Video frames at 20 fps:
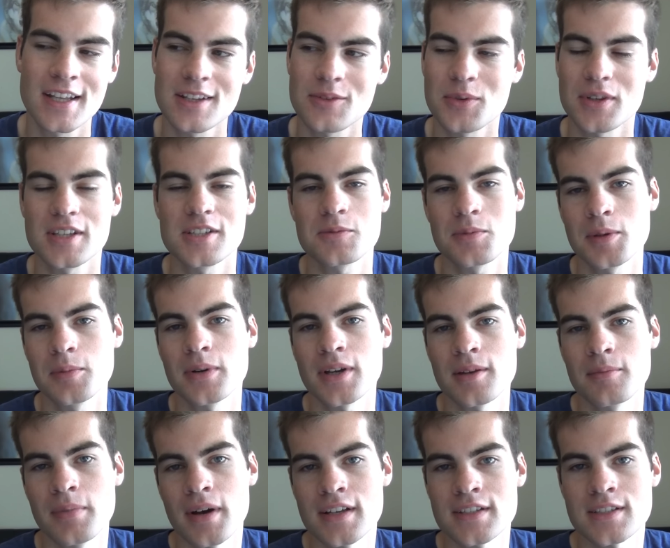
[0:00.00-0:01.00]
when these people
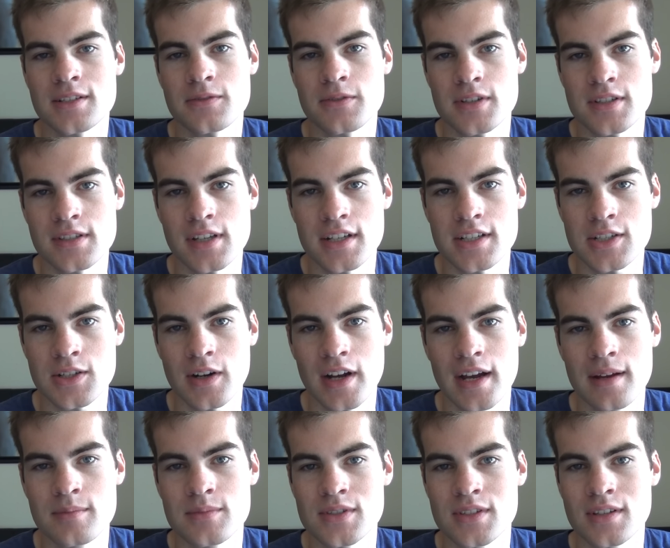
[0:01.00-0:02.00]
get busted for such
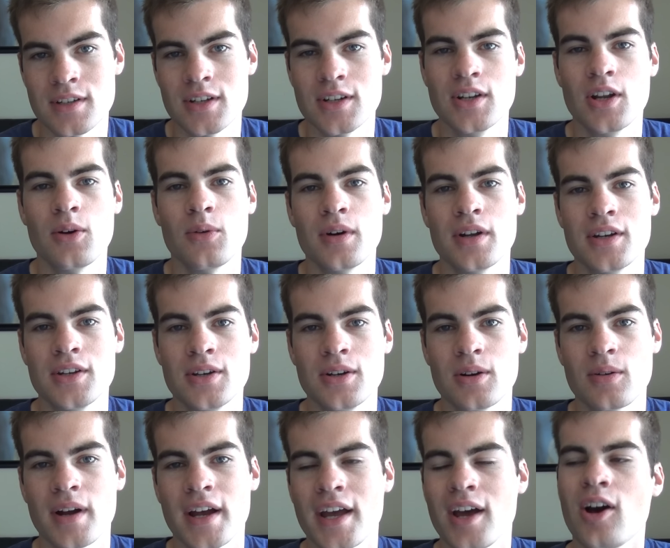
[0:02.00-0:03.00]
crimes, no one knew,
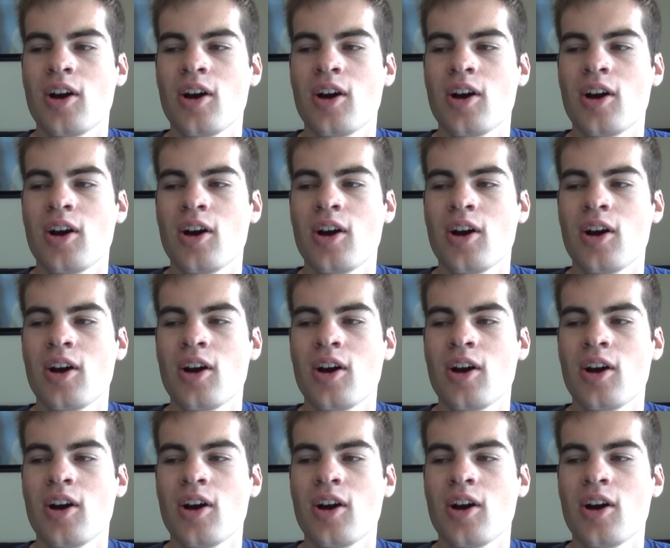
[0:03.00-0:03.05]
right?